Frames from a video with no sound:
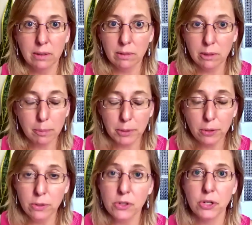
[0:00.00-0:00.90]

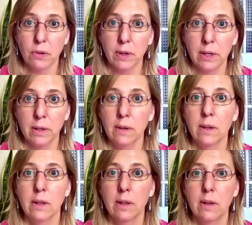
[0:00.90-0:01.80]
computer screen
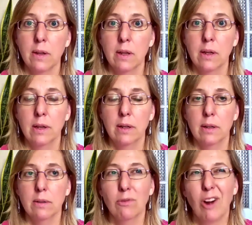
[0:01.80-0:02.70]

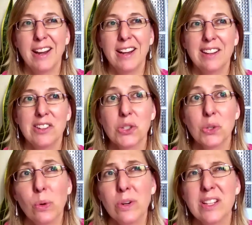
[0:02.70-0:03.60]
writing
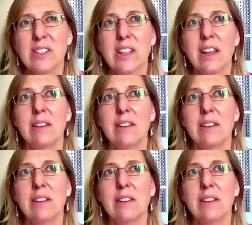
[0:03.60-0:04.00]
stories that